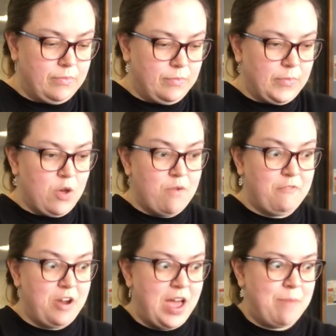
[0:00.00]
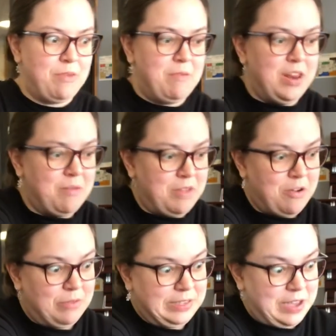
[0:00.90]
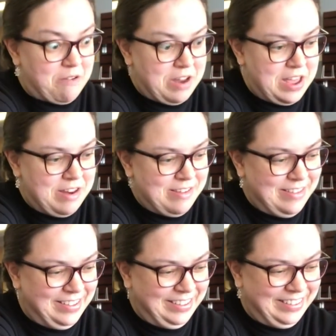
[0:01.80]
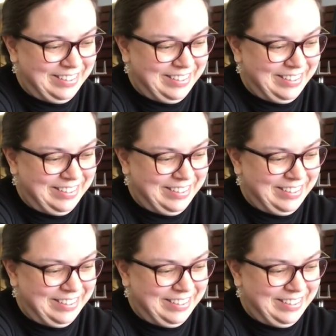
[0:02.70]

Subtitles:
Going for a happy medium here. We'll see how I did.